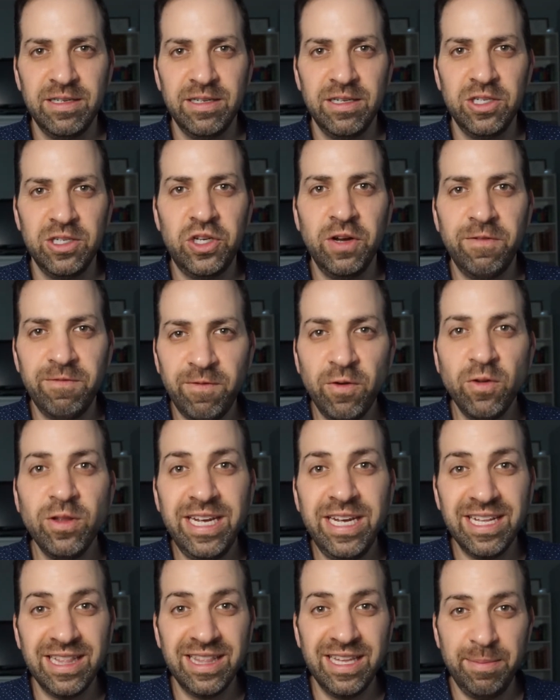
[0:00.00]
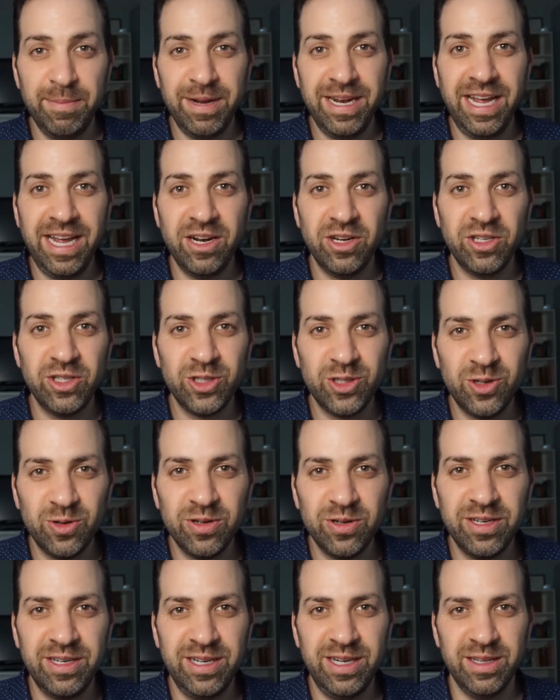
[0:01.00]
to fully eliminate
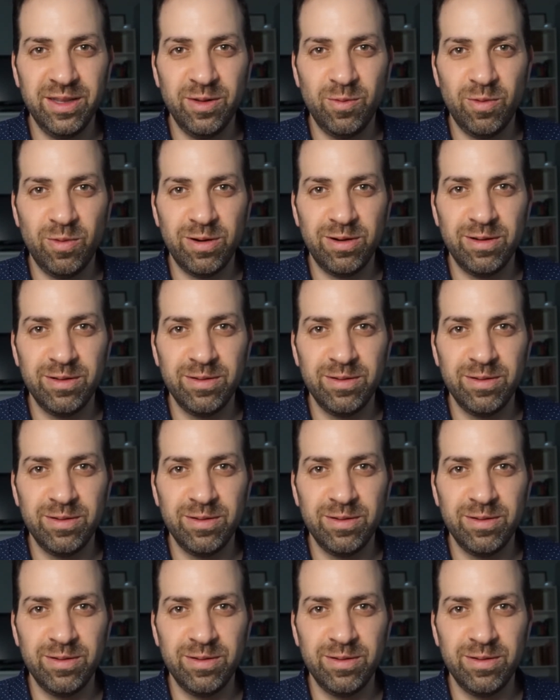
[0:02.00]
uncertainty in the world?